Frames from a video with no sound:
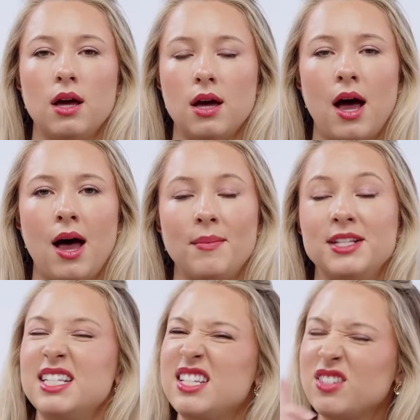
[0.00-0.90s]

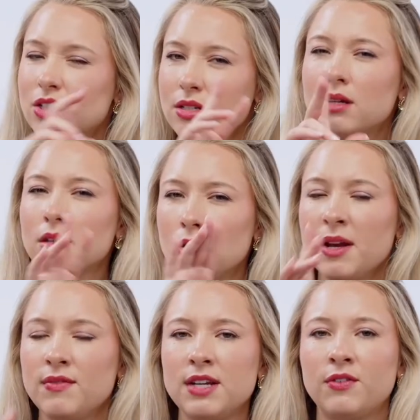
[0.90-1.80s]
it's a little bit
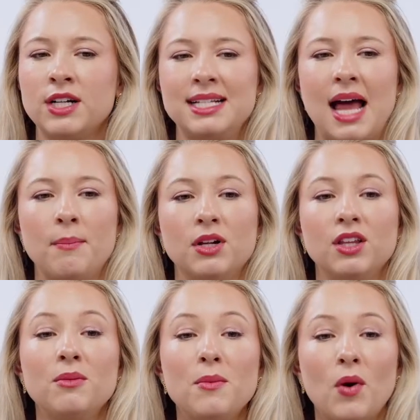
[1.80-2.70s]
of a different design, but a
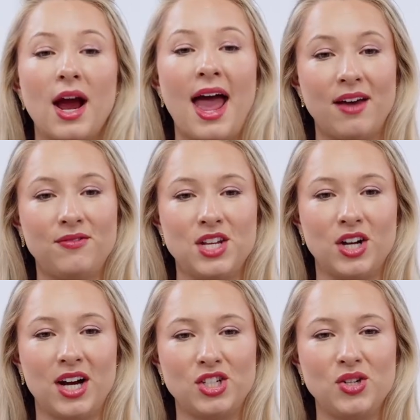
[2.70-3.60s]
little bit more
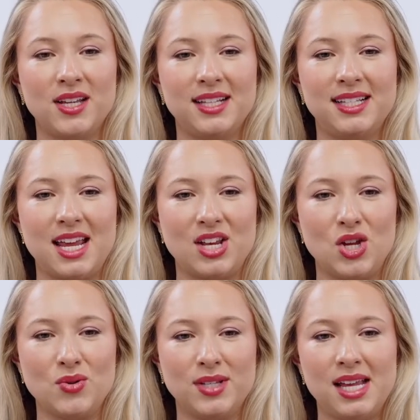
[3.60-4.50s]
heftier, as you can see. Do
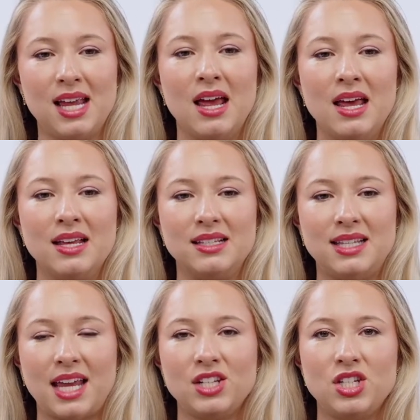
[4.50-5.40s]
you see?
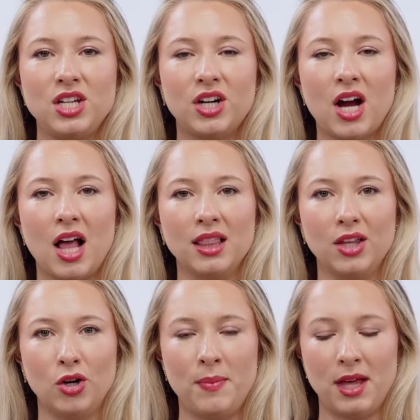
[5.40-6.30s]
Daintier, a
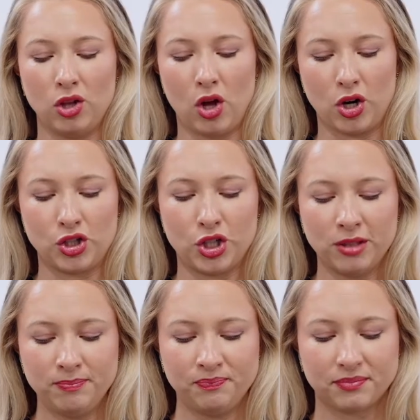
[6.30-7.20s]
little bit
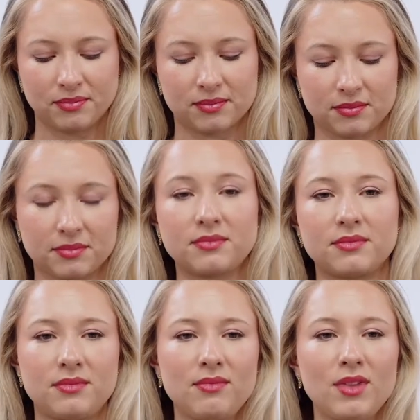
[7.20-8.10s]
larger.
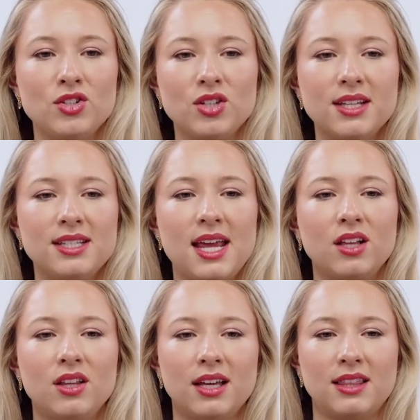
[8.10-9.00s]
So let's take a
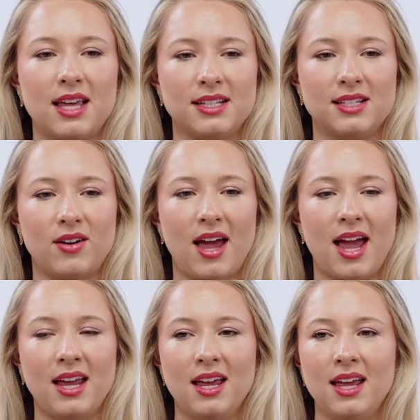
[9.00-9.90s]
look at this,
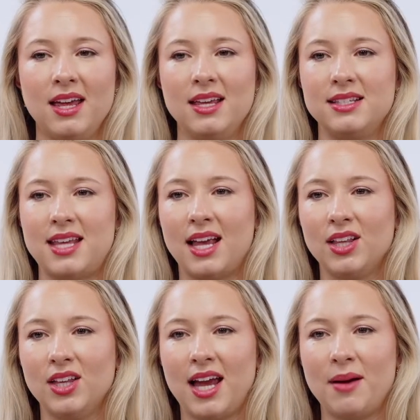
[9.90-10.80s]
okay? Take a
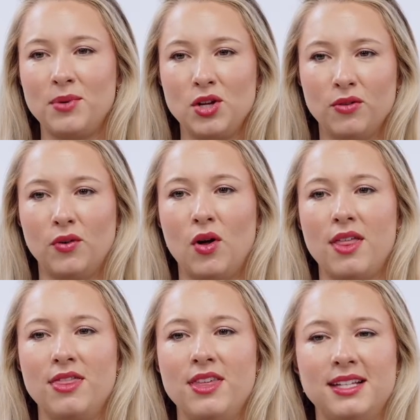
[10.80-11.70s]
look how beautiful
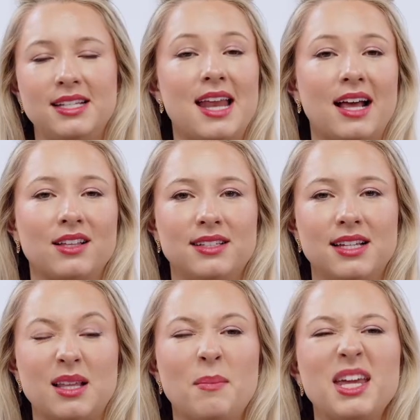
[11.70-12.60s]
this necklace
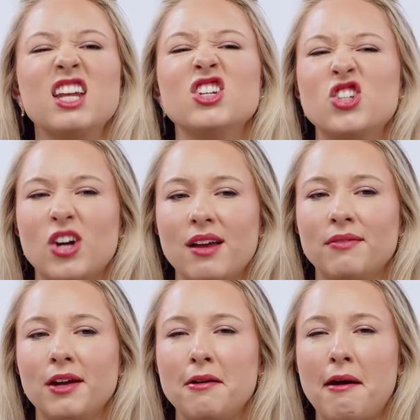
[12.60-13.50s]
is. Let me get it straight
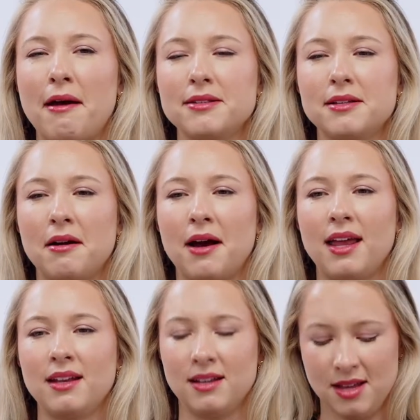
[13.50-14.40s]
for you guys, all
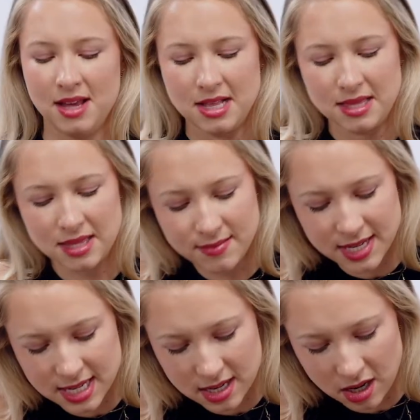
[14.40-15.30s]
right? Let me
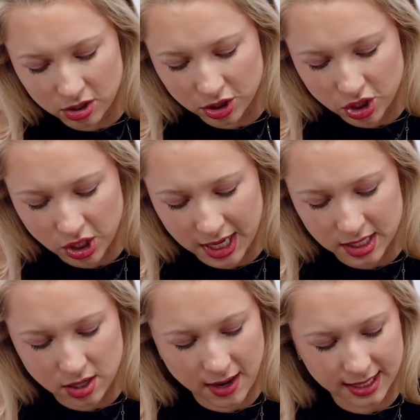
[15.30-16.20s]
get it all straight
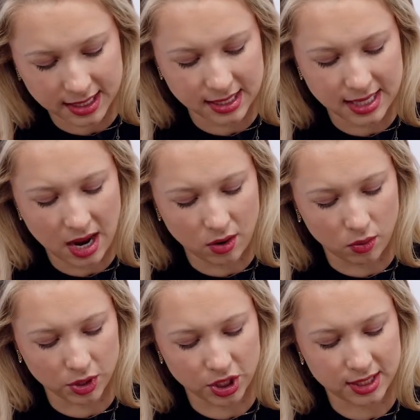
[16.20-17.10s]
so you guys can see how
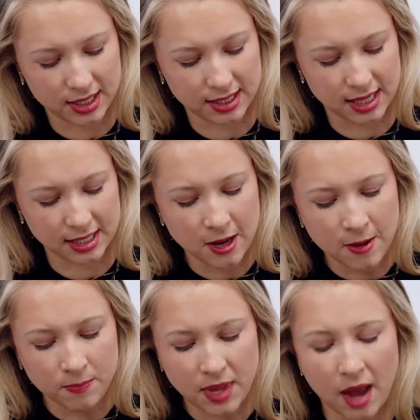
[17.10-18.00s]
gorgeous this is.
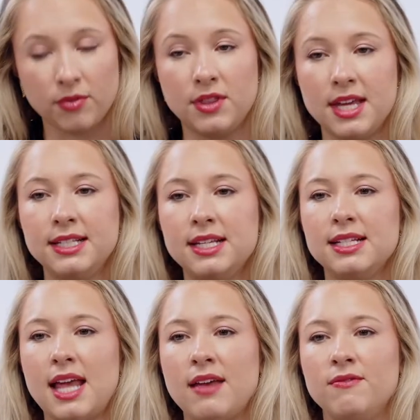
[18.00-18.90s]
Now, this
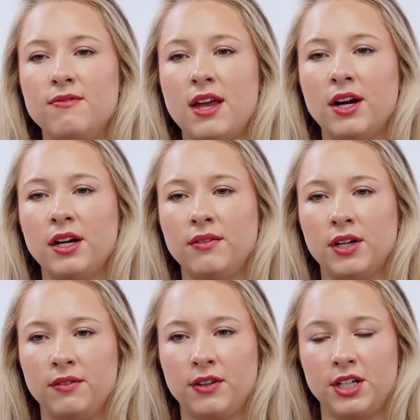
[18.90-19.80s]
is a very,
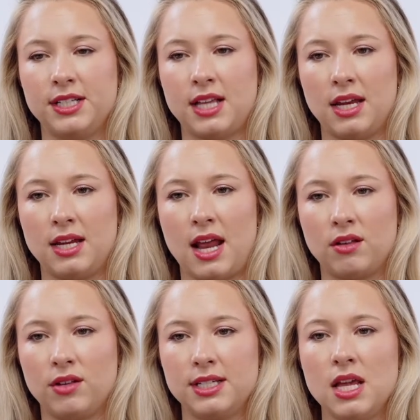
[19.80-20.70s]
very, very stunning
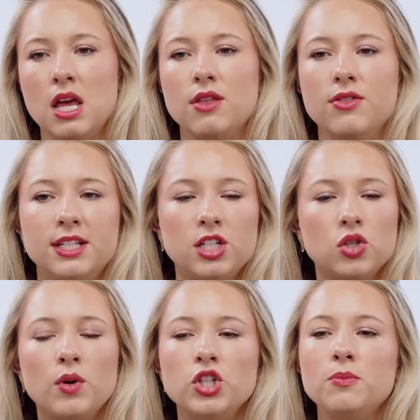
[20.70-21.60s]
necklace. This is
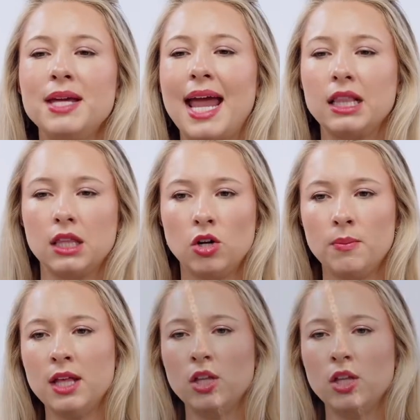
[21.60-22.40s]
going to be a little bit